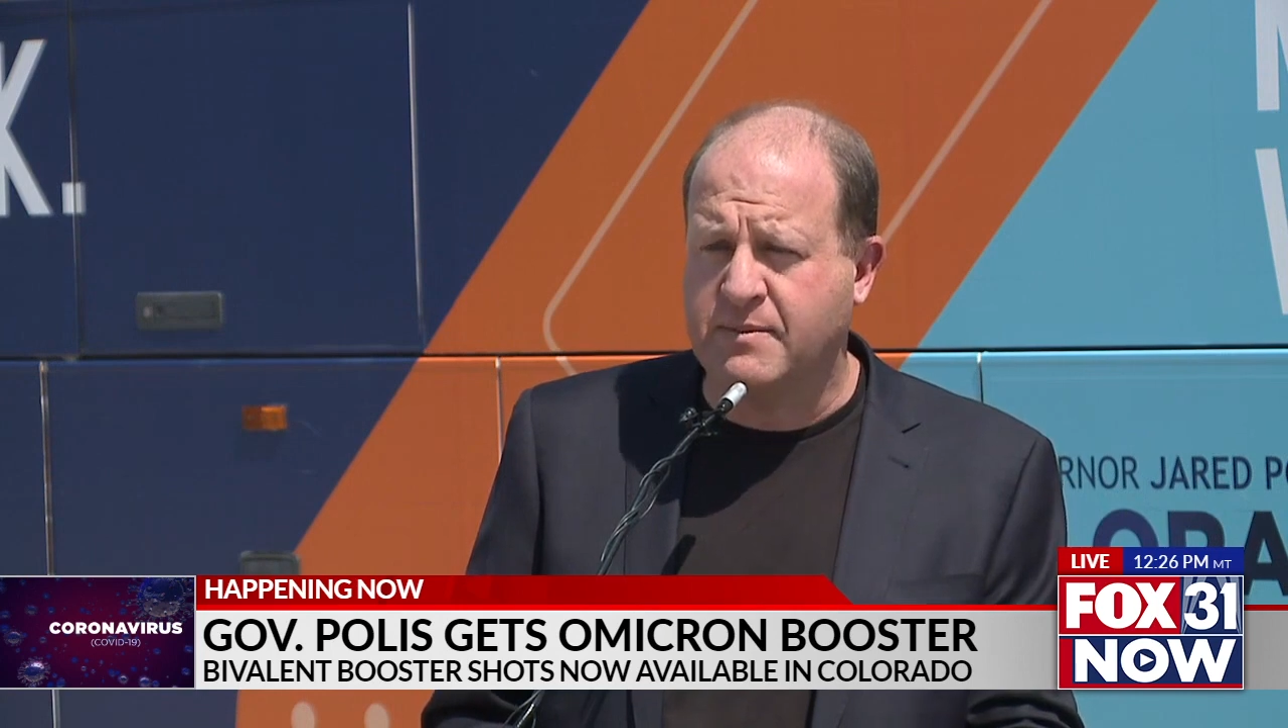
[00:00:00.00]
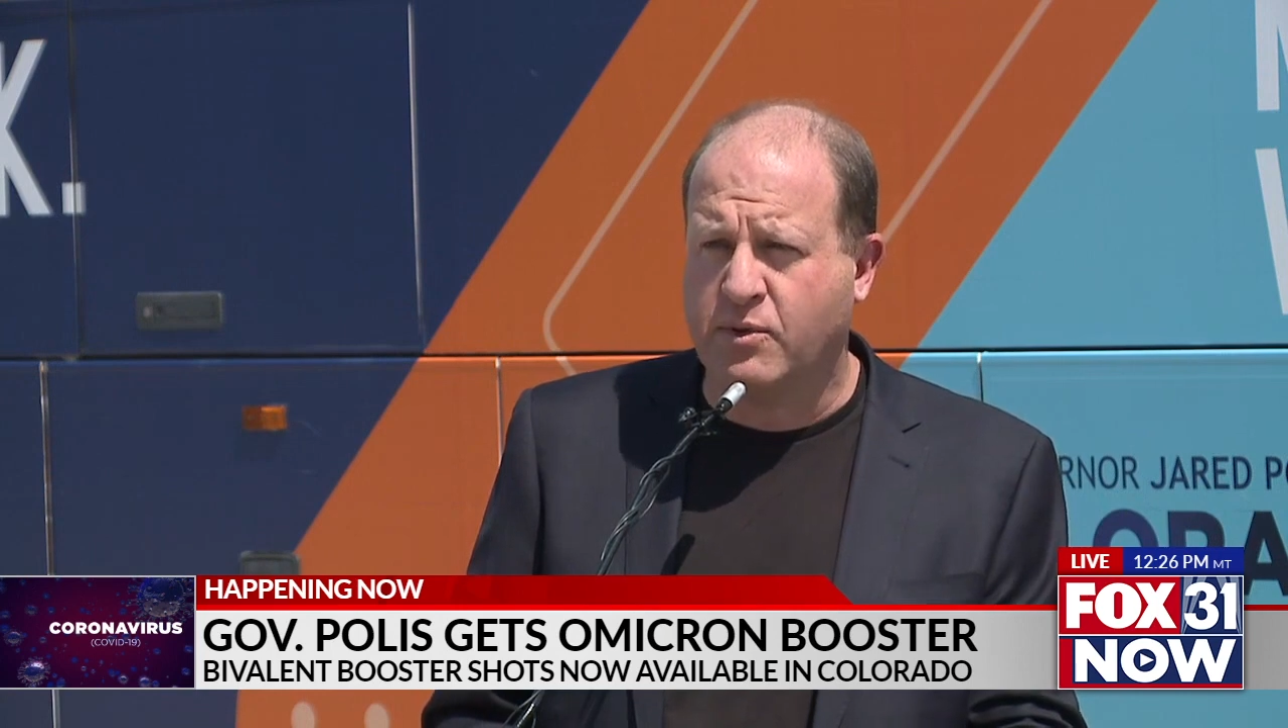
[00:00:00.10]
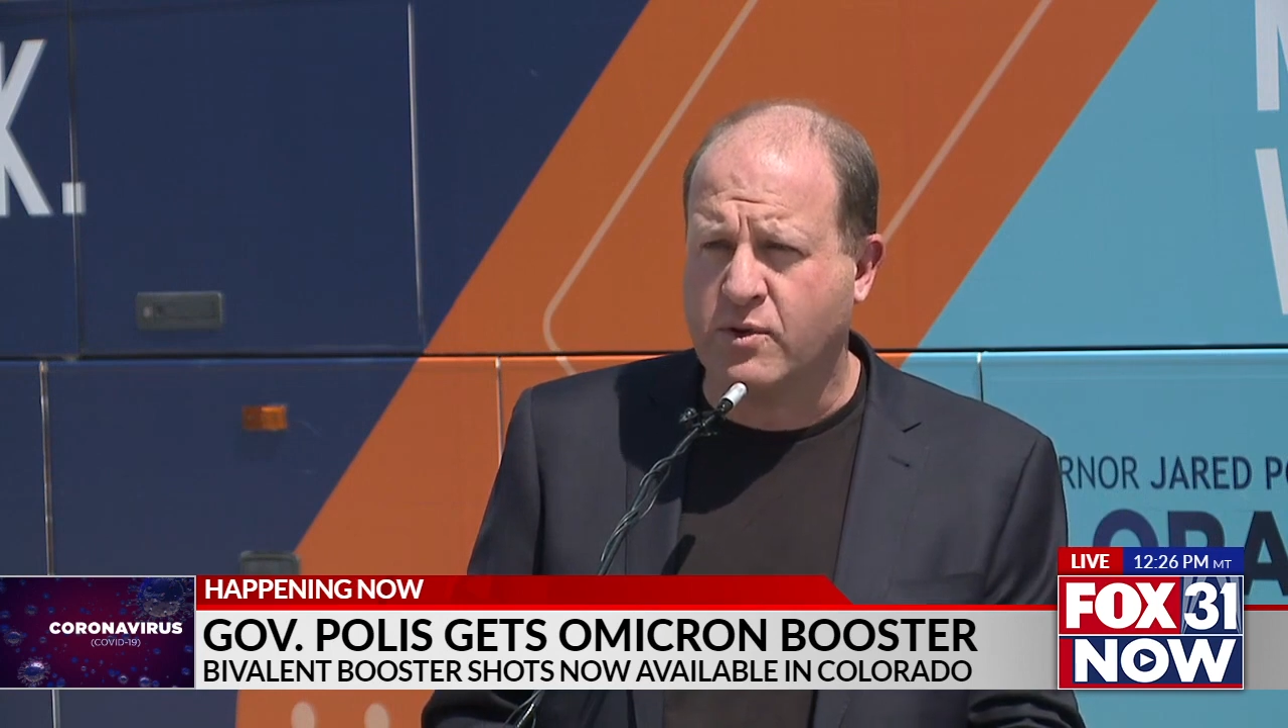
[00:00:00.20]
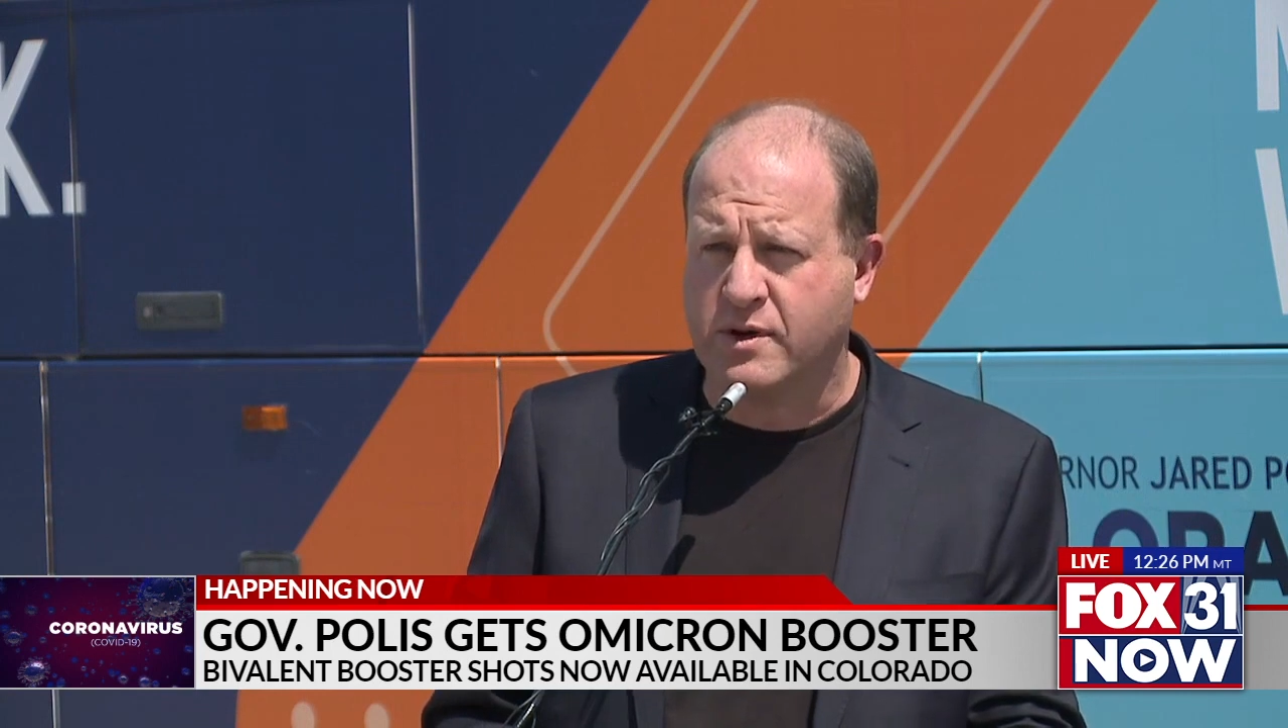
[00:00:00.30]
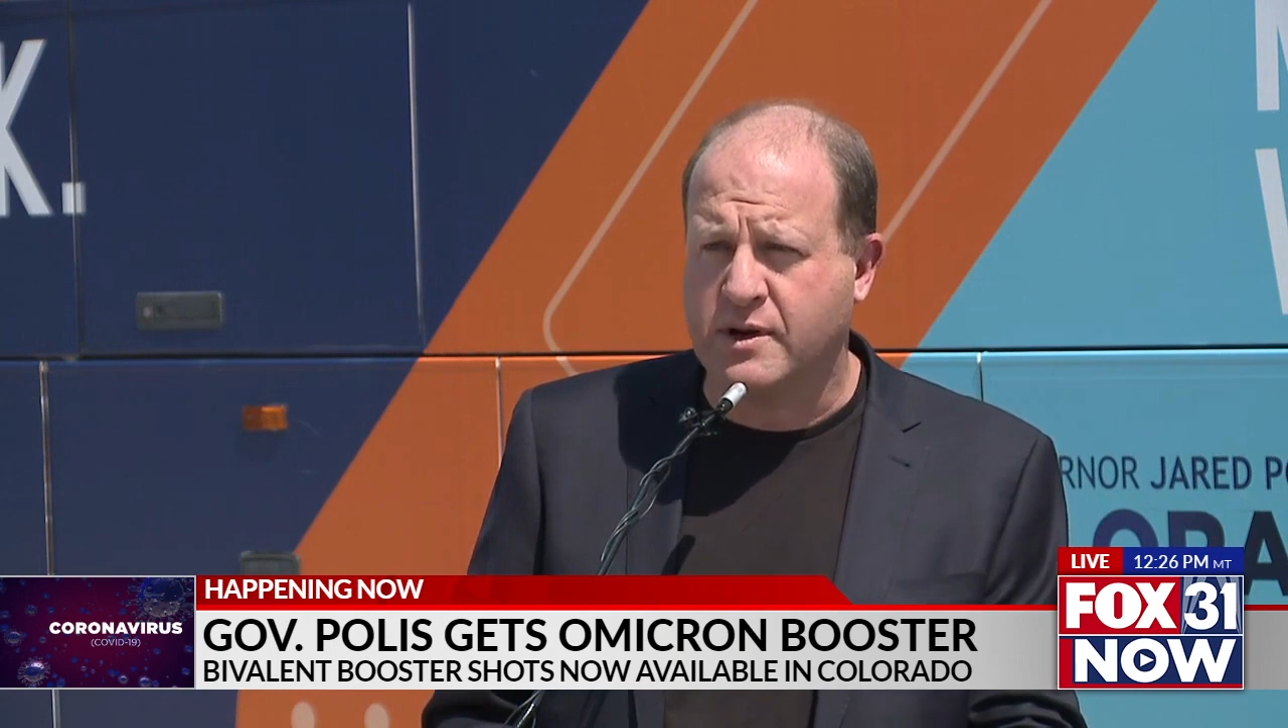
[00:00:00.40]

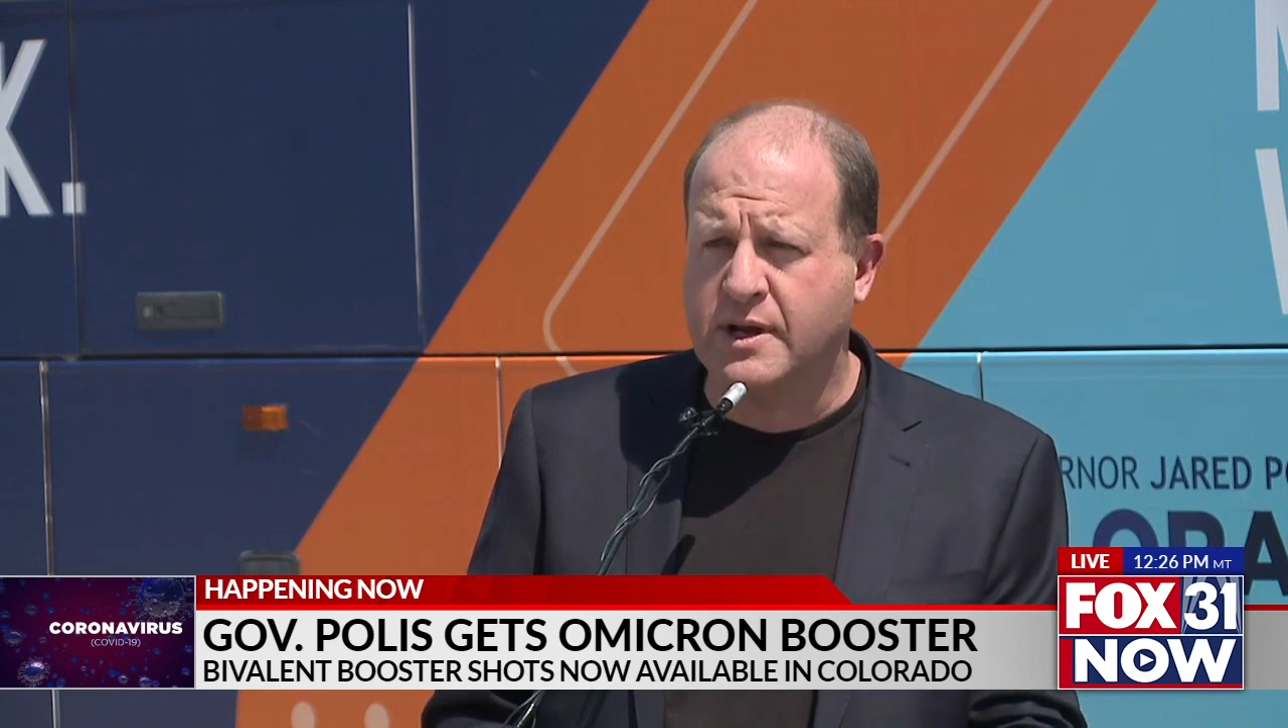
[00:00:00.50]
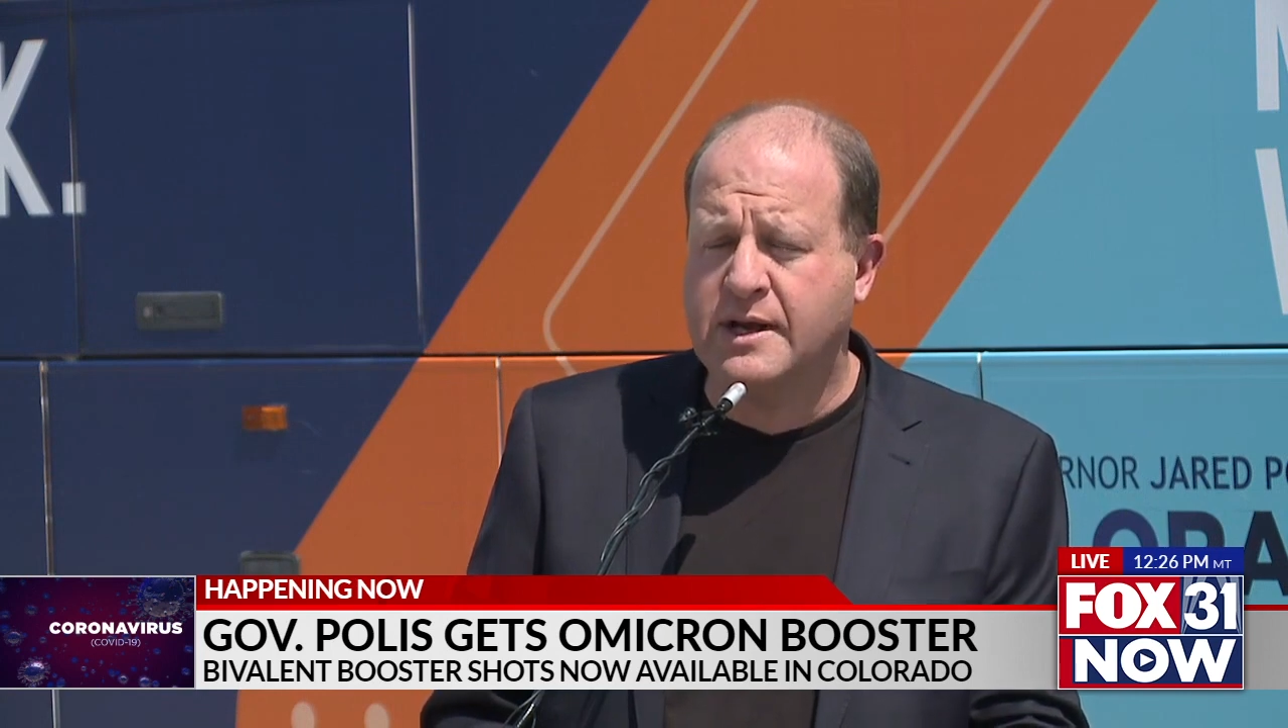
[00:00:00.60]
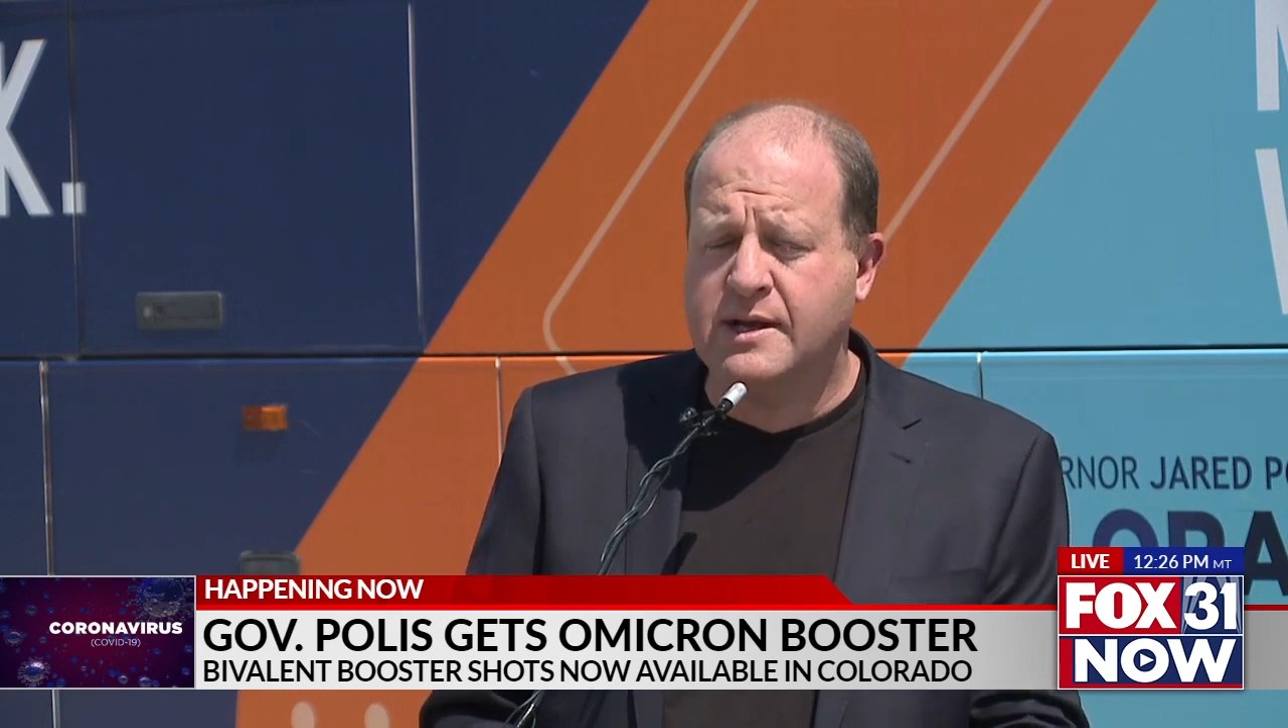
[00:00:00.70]
important.